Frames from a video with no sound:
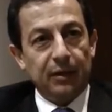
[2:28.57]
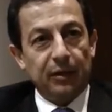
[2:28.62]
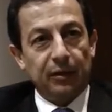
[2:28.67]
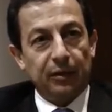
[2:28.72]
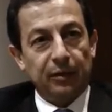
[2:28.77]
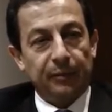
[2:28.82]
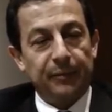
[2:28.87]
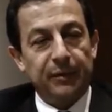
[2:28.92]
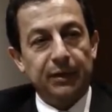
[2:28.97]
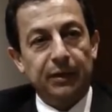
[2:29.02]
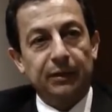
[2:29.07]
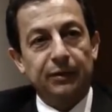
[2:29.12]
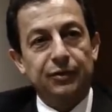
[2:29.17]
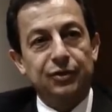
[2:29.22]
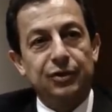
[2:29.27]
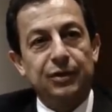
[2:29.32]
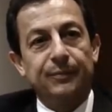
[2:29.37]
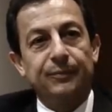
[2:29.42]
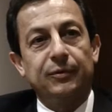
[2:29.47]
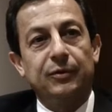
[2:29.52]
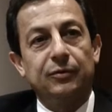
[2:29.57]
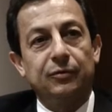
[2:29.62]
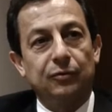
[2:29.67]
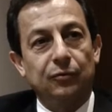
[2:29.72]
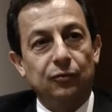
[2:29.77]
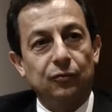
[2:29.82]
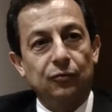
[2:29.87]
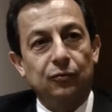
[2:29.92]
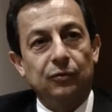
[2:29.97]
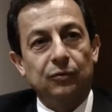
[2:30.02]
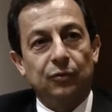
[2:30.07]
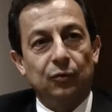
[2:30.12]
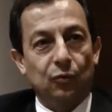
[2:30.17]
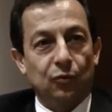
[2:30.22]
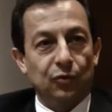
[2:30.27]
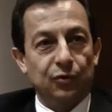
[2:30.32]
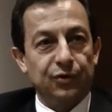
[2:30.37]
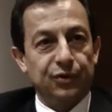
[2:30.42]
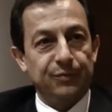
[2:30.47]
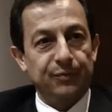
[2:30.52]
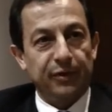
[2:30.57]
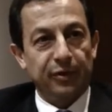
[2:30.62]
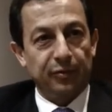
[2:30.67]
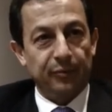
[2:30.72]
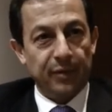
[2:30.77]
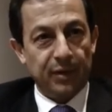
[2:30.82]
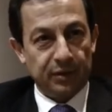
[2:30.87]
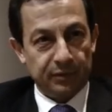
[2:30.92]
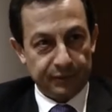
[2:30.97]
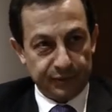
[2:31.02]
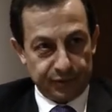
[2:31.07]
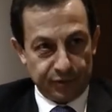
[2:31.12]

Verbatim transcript: they are being shipped to towards Mirabel,